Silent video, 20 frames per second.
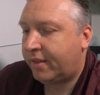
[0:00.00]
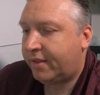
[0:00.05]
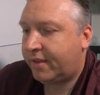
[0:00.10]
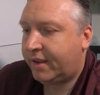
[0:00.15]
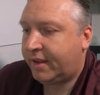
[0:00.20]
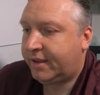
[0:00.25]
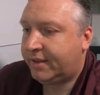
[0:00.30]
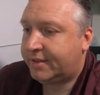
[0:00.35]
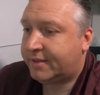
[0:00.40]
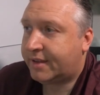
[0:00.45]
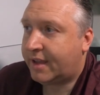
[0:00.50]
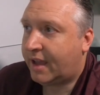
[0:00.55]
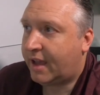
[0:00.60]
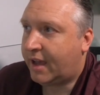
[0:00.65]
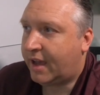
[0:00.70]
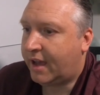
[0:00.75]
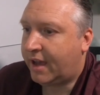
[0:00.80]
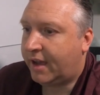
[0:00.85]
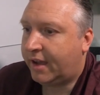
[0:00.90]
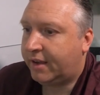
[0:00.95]
These
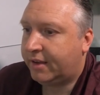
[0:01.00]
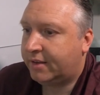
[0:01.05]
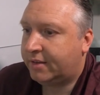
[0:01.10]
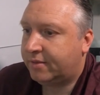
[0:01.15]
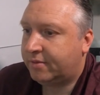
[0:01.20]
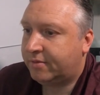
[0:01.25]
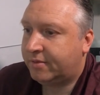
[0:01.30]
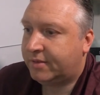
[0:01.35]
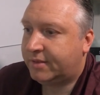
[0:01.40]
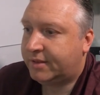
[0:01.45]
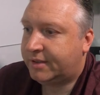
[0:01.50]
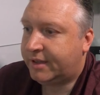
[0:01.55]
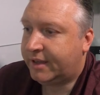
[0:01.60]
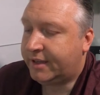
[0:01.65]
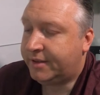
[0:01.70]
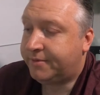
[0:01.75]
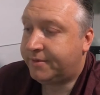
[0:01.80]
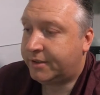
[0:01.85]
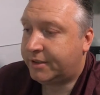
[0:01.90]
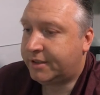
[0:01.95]
are
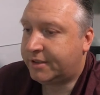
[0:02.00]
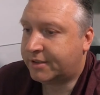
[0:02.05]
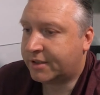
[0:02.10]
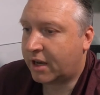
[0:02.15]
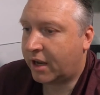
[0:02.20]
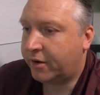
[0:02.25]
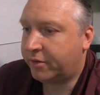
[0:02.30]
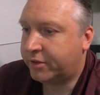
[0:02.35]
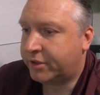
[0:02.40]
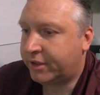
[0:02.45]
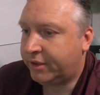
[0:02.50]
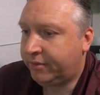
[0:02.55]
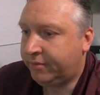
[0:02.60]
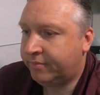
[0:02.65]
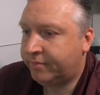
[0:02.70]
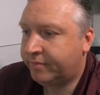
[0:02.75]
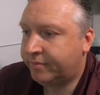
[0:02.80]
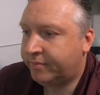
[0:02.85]
D for disclosure,